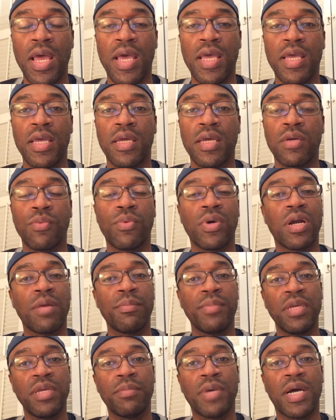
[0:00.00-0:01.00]
And what I
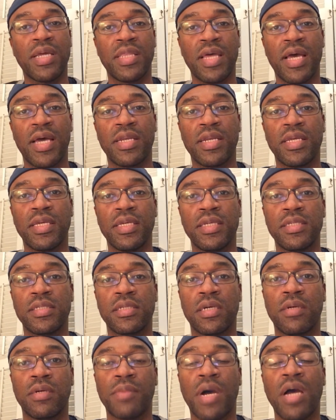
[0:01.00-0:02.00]
mean by that
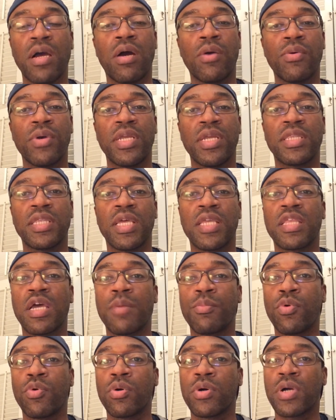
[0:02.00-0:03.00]
is um, I already think
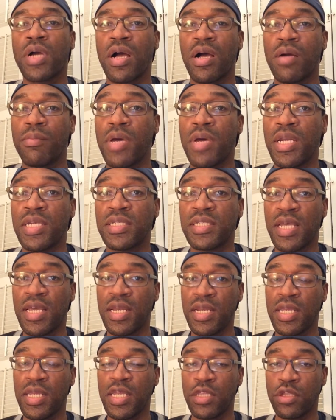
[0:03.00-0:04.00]
that Mortal Kombat is
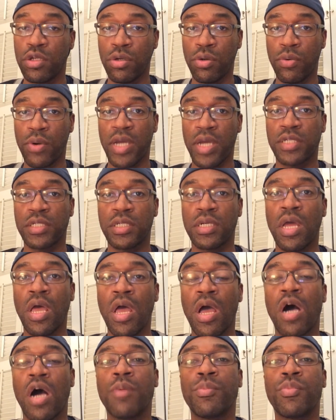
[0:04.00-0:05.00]
heading in the direction
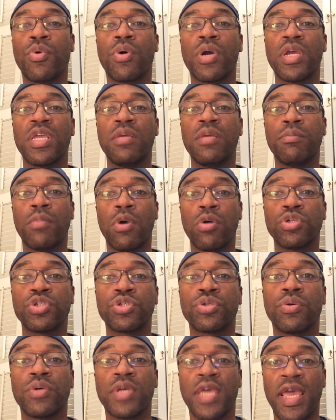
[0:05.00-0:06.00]
of more
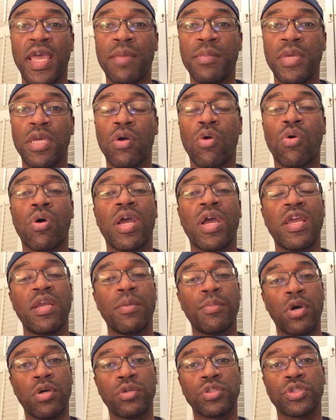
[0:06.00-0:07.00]
emotional gaming, or an
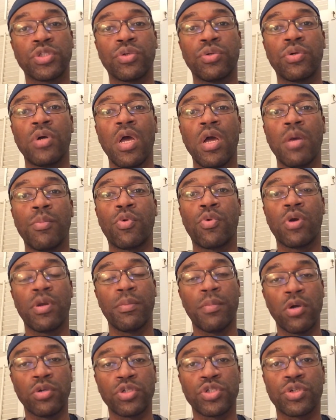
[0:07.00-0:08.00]
emotional, more
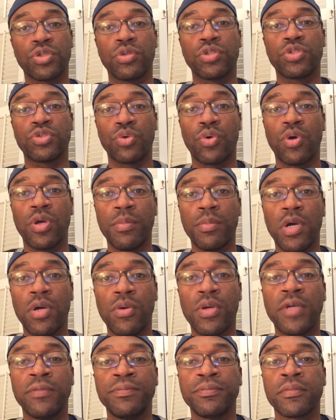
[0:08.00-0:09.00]
emotional story
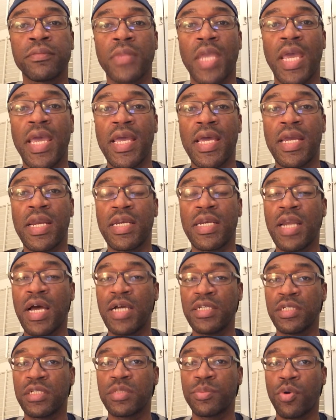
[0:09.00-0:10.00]
mode. And
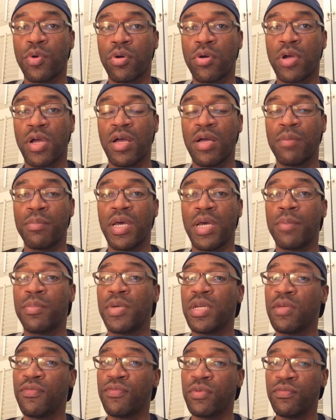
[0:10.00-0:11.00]
not just Mortal Kombat,
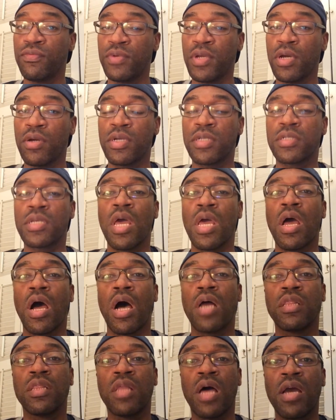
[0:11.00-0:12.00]
but if you've noticed,
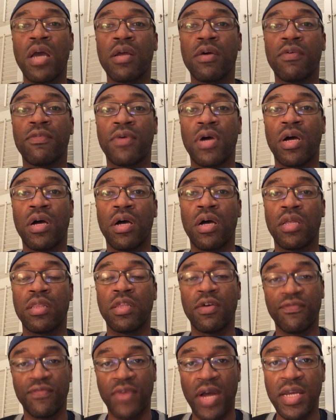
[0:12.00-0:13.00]
a lot of uh,
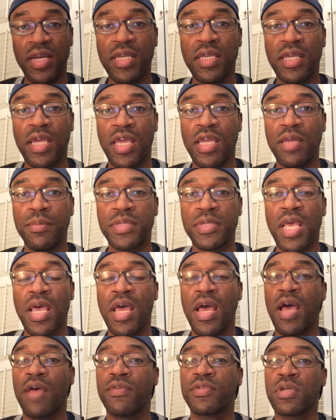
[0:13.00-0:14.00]
the fighting games
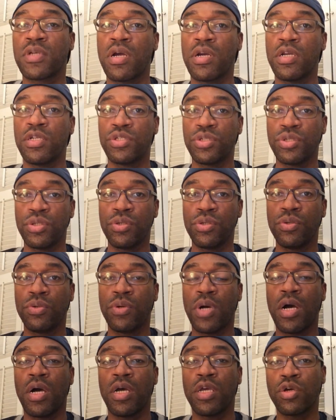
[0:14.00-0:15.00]
have started
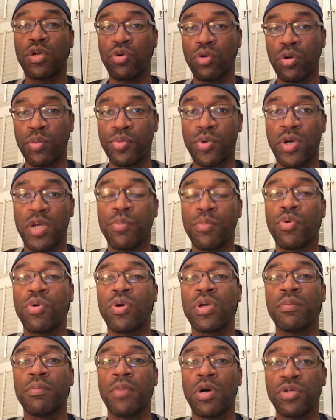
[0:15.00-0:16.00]
to uh, incorporate
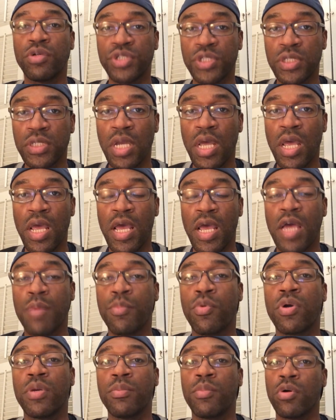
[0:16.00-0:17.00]
more emotion and
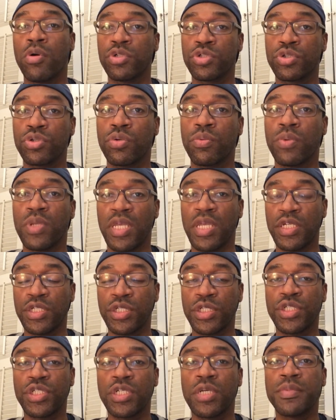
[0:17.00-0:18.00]
more emotional
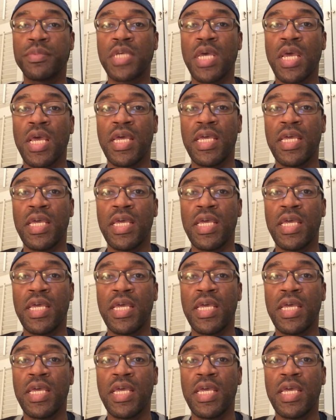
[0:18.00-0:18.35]
relationships